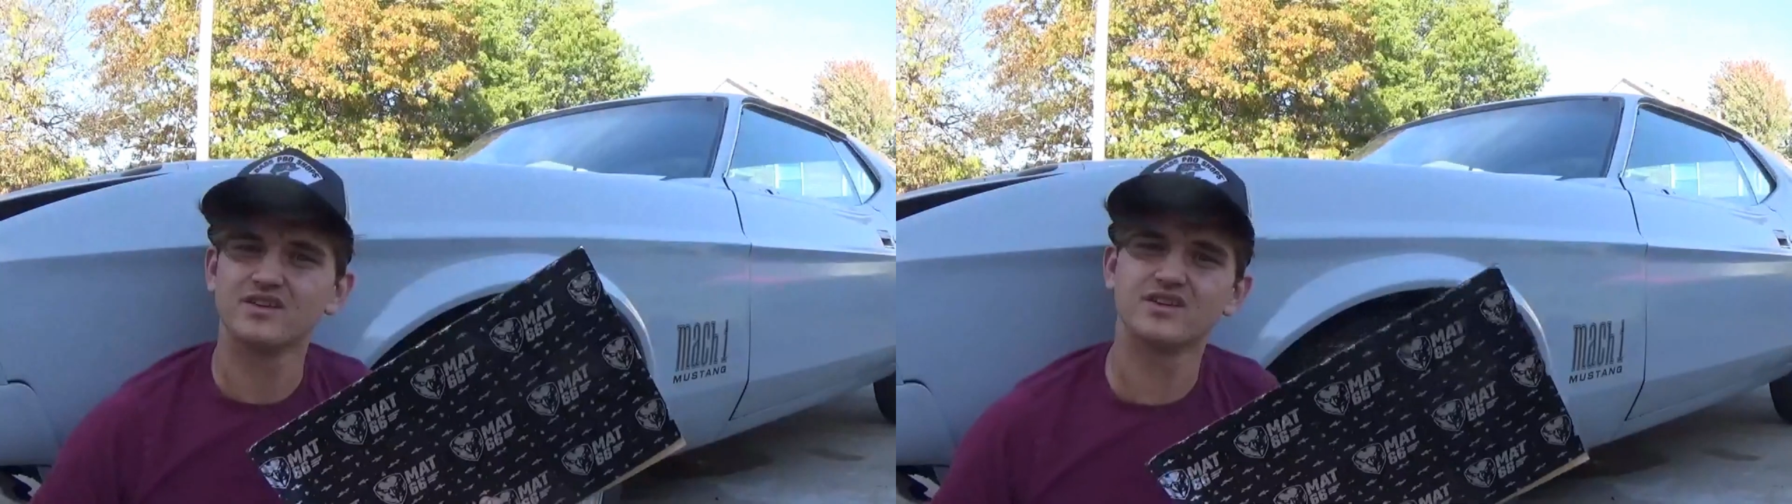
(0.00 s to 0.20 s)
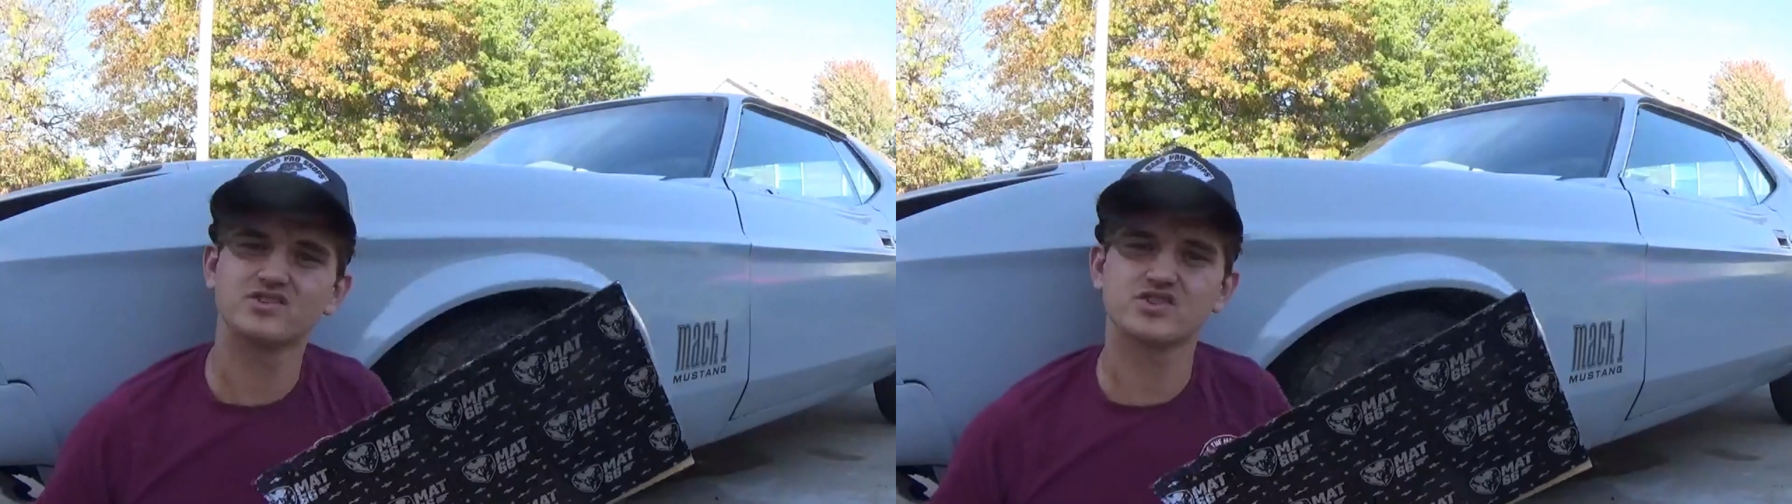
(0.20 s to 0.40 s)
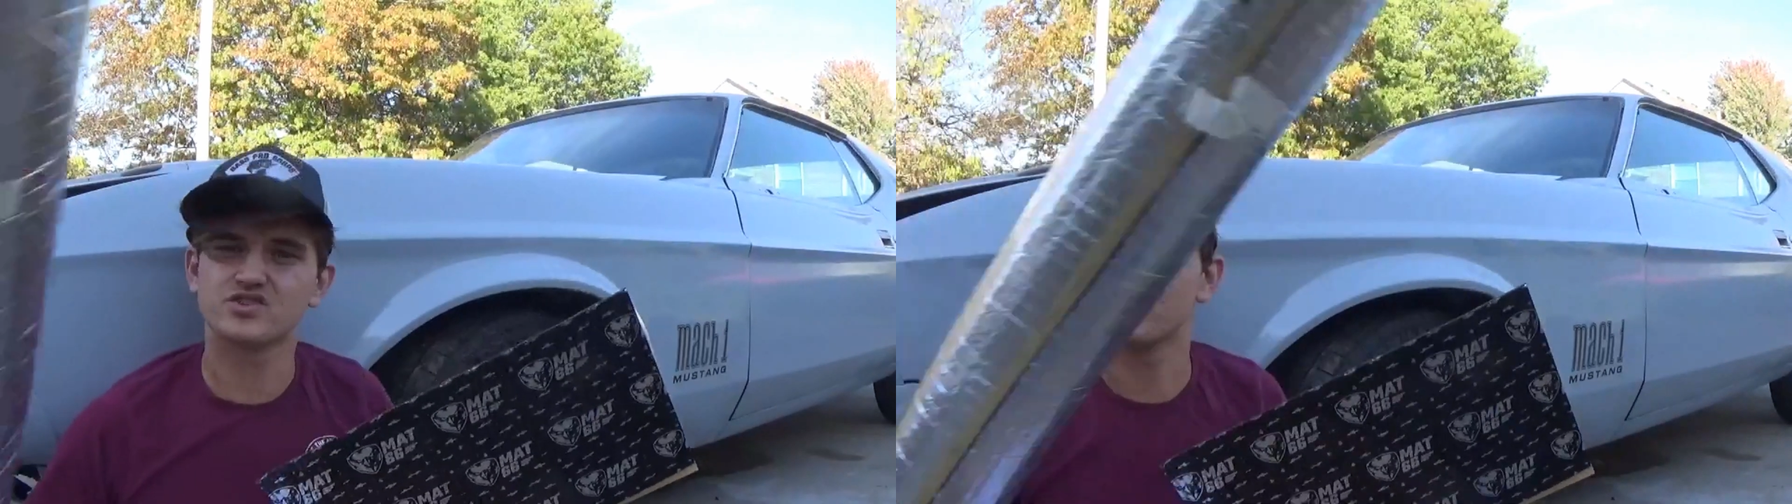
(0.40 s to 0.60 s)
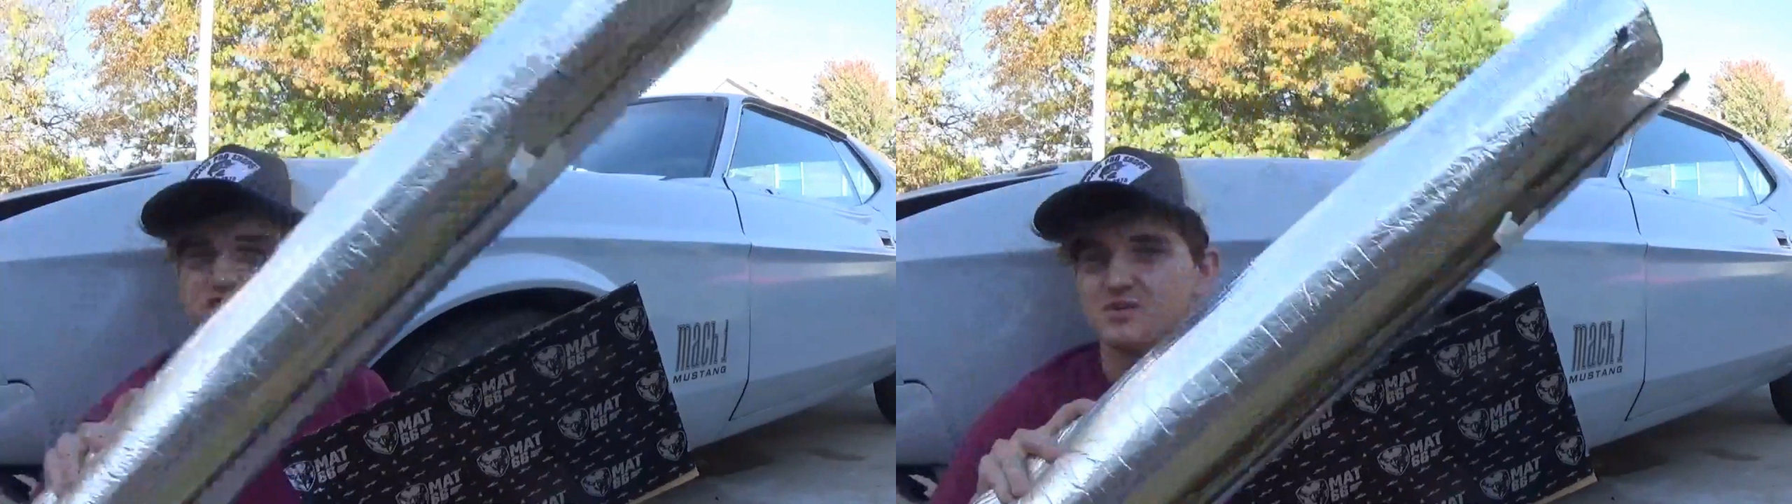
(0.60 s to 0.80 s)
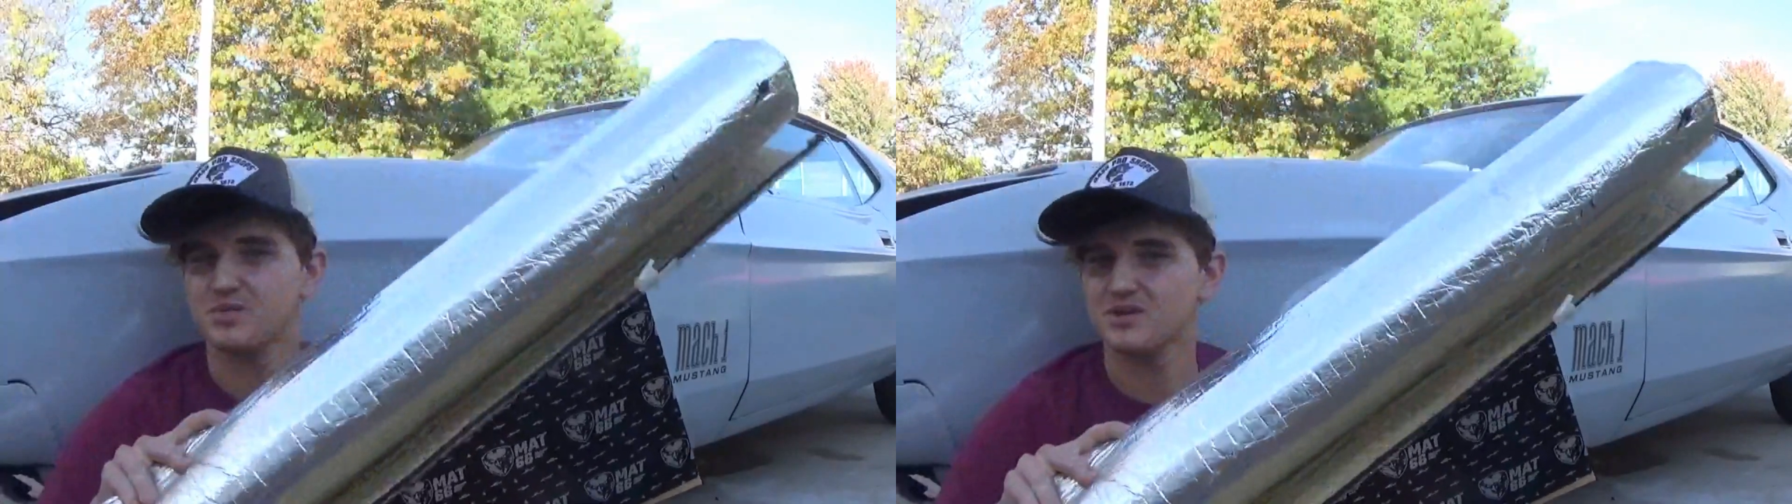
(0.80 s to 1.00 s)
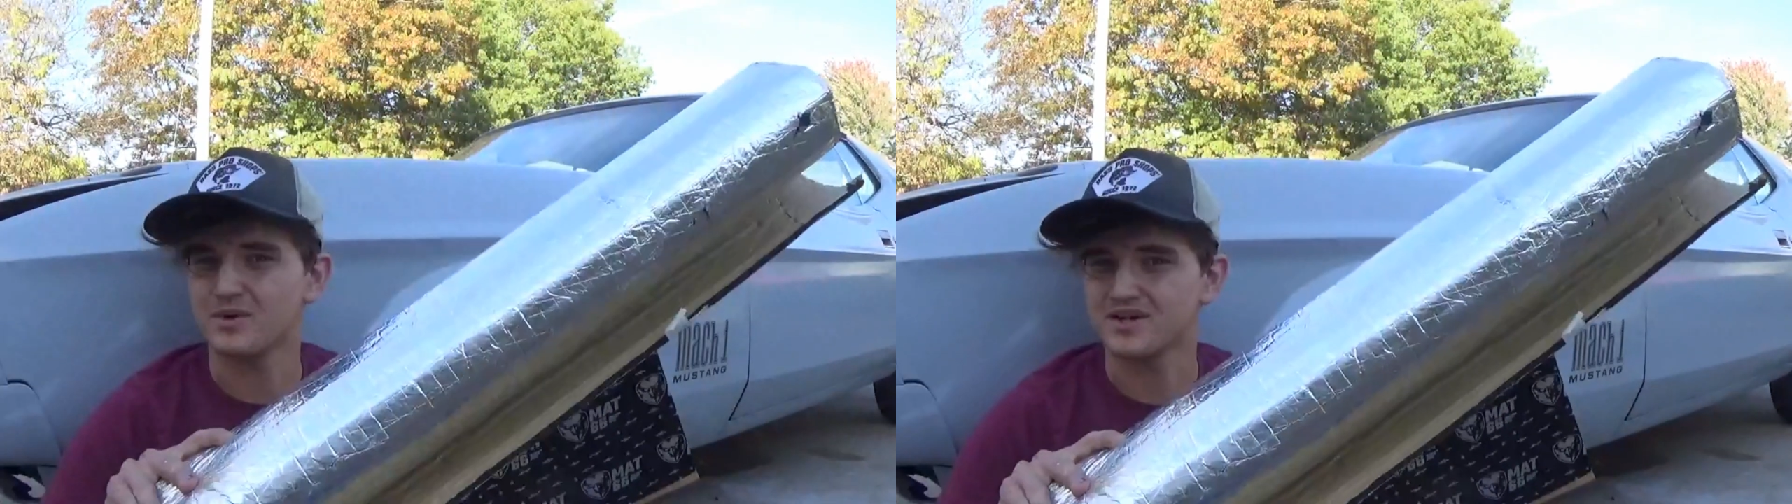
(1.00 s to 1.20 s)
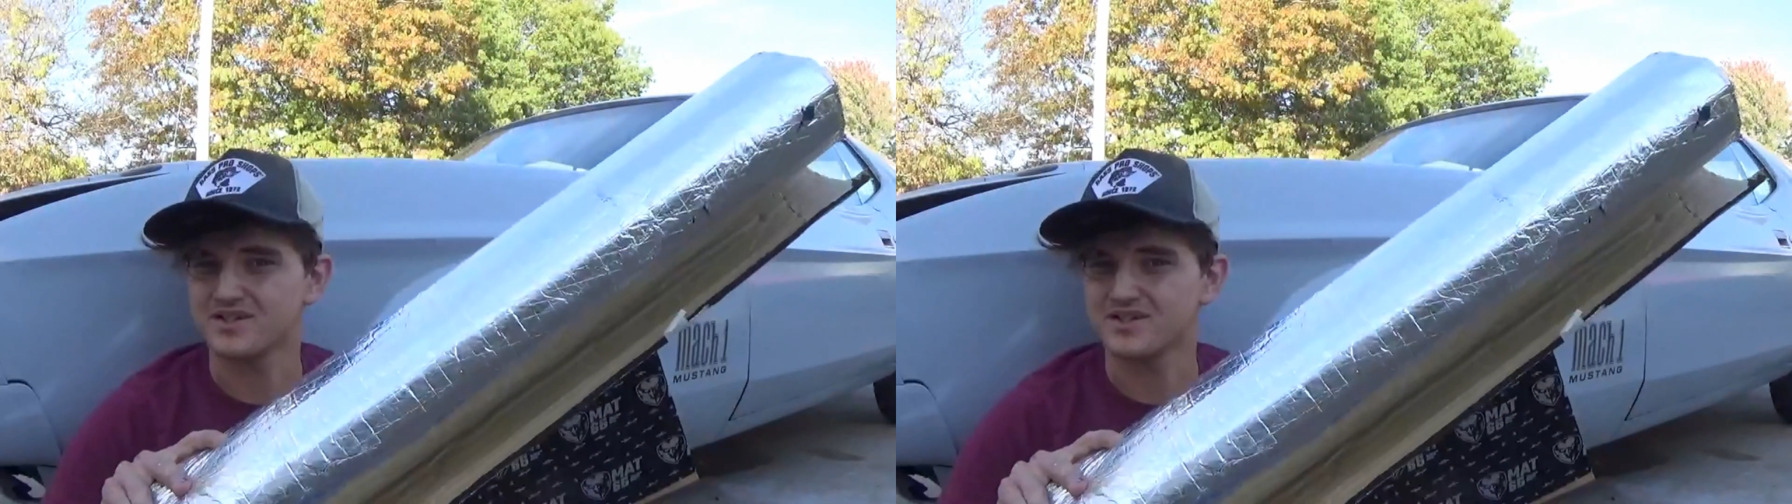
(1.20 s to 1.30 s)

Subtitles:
than just your cheap eBay